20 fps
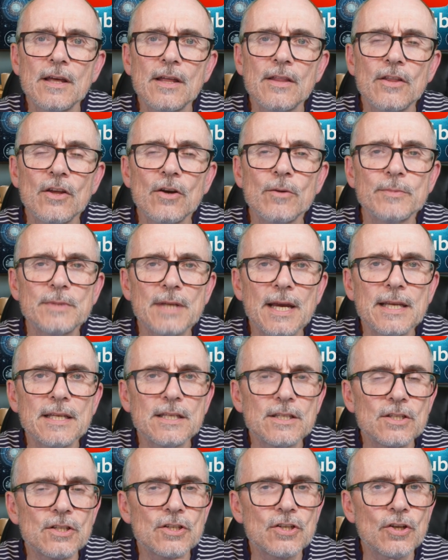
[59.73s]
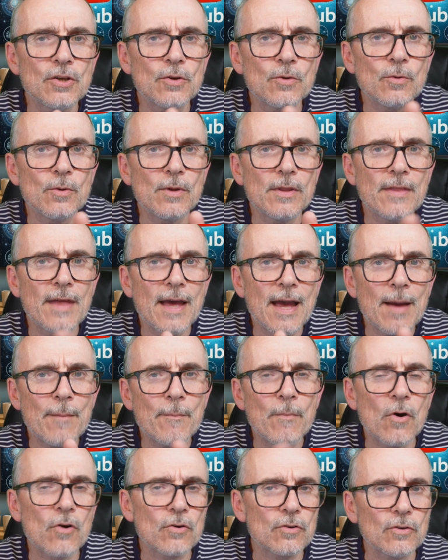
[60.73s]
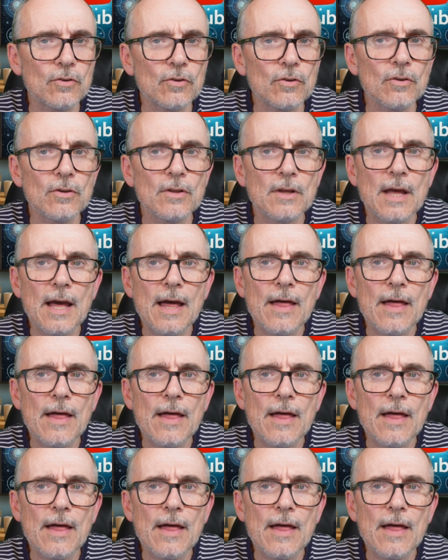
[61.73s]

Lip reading: the updates to their model